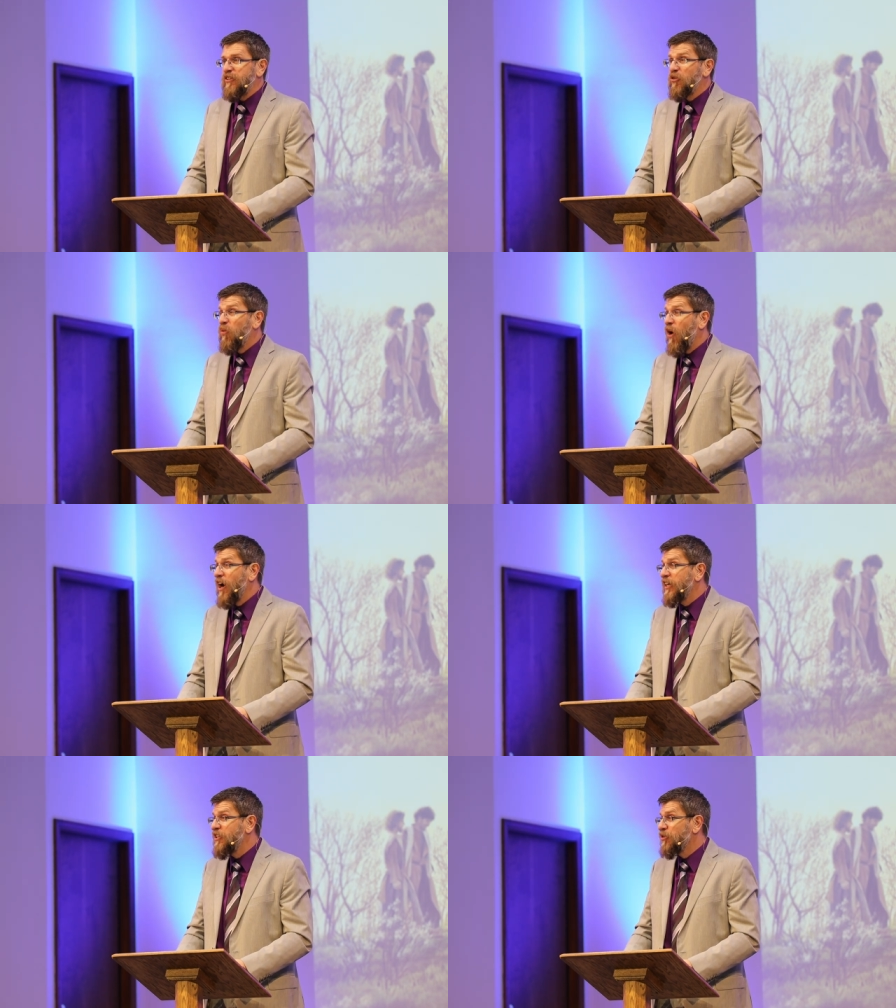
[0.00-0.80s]
You're
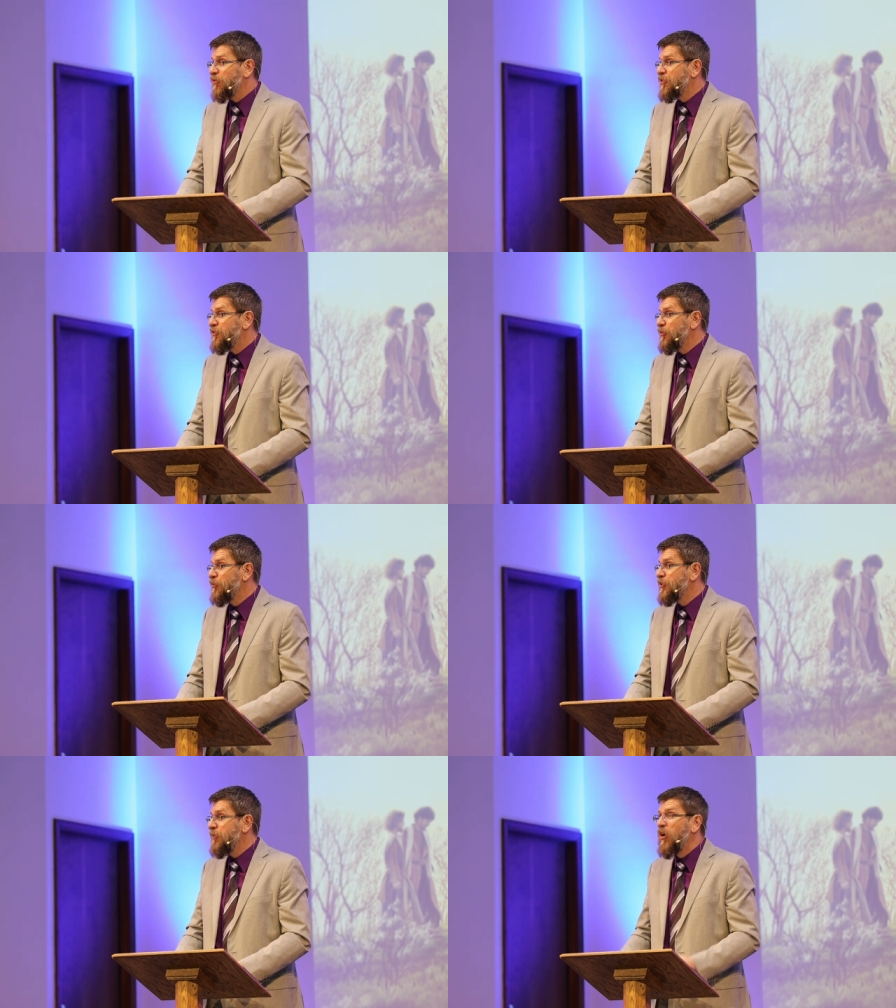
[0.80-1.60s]
walking towards
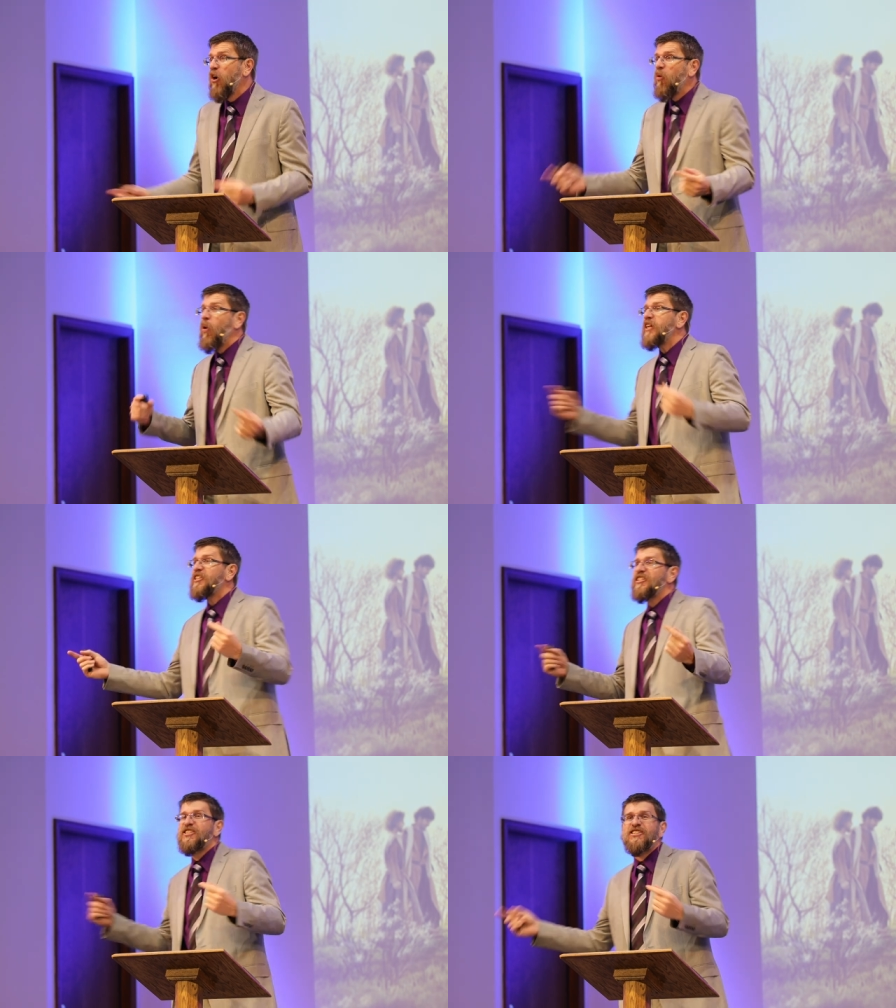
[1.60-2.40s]
Jerusalem.
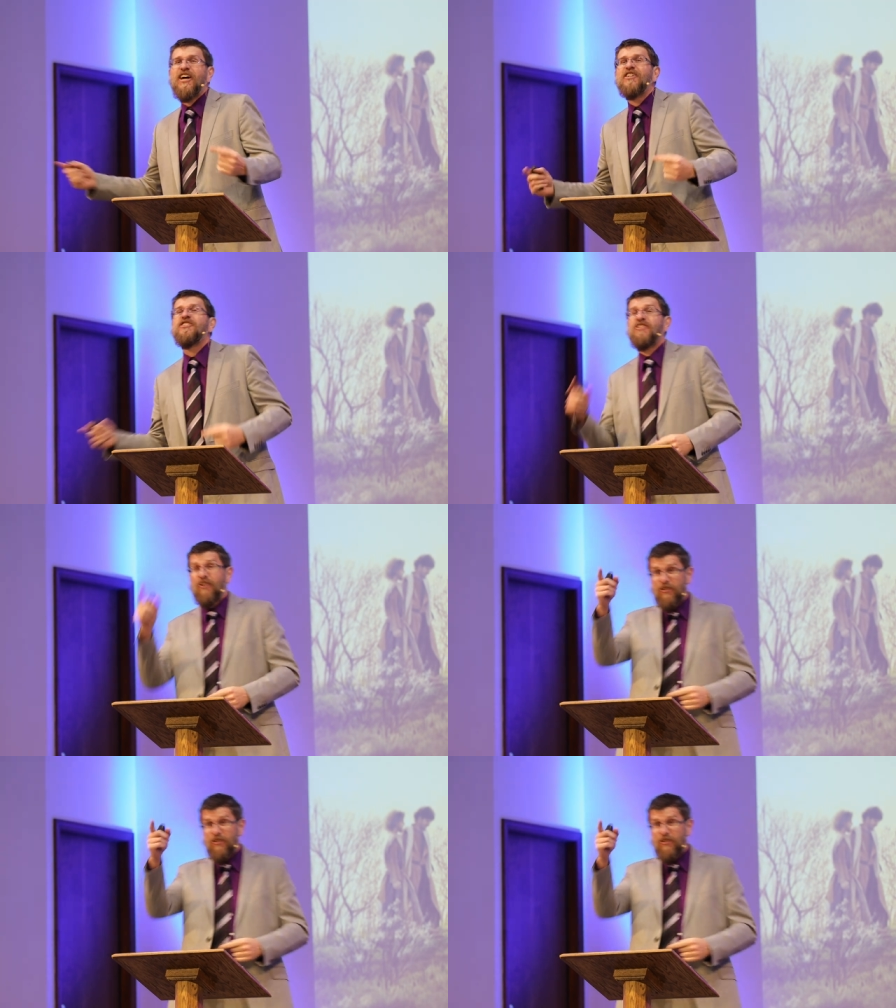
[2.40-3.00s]
What discussion